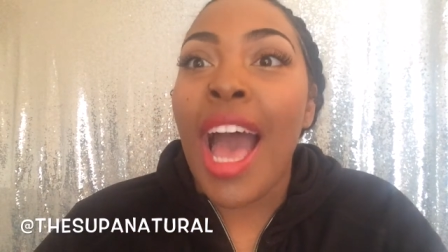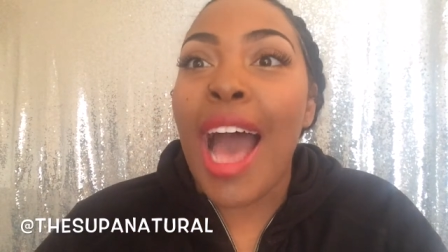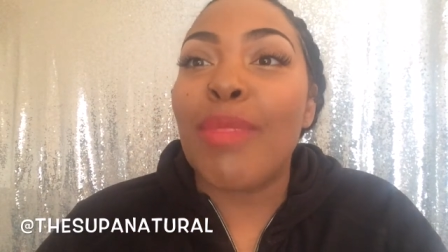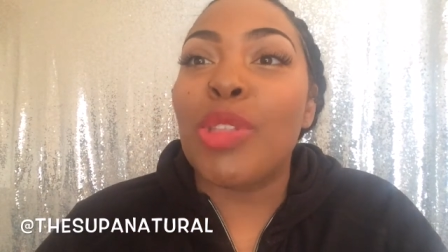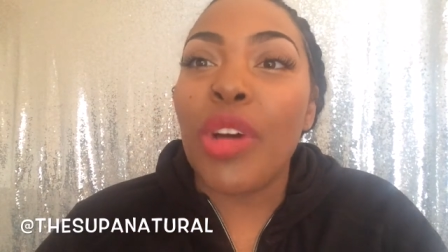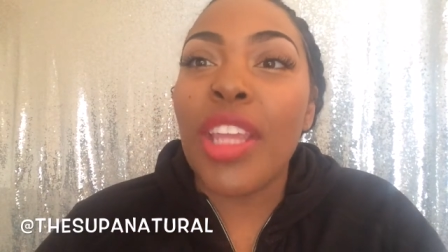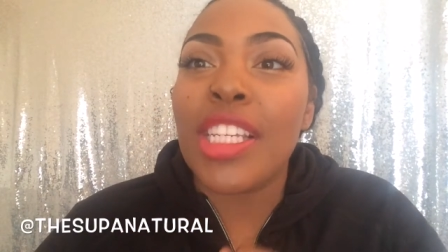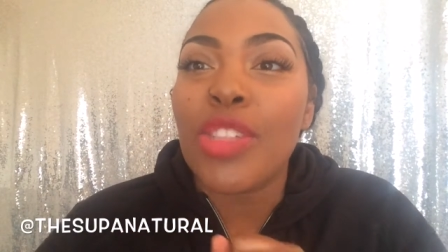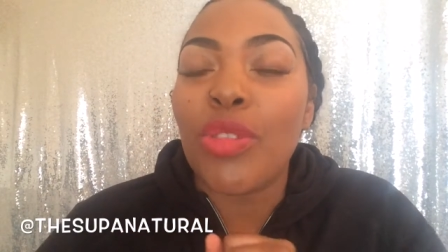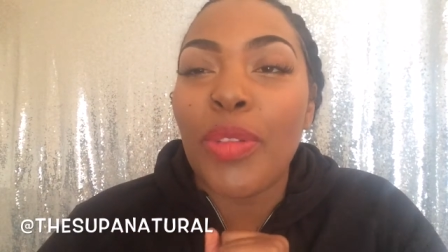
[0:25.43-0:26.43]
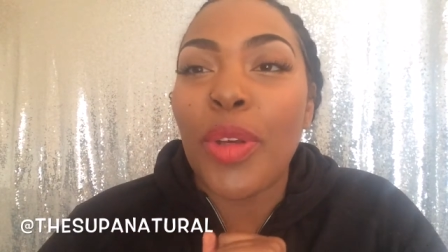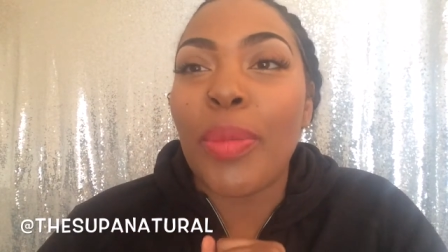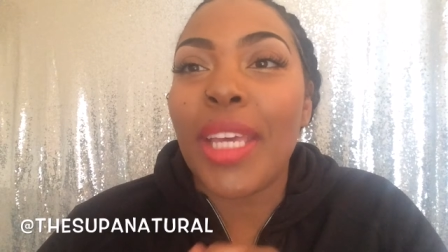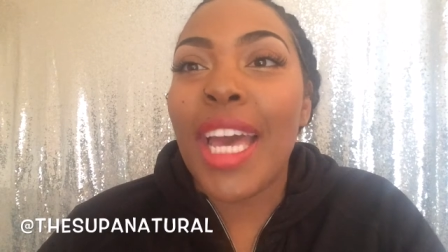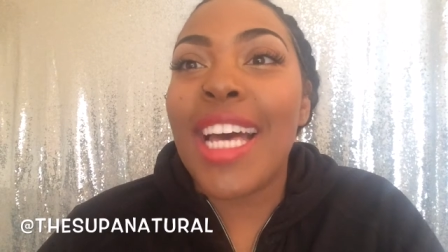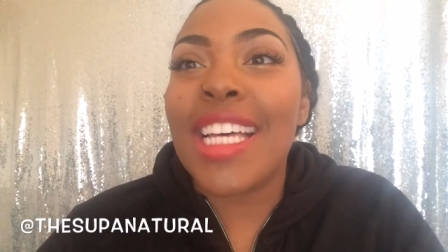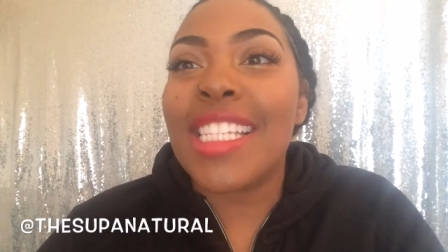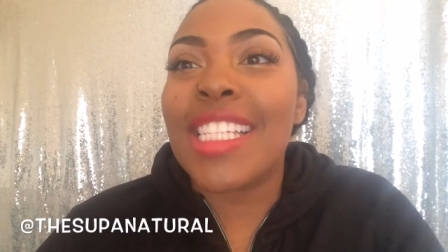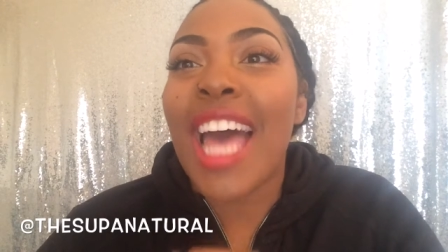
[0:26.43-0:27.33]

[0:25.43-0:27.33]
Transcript: I'm doing this review because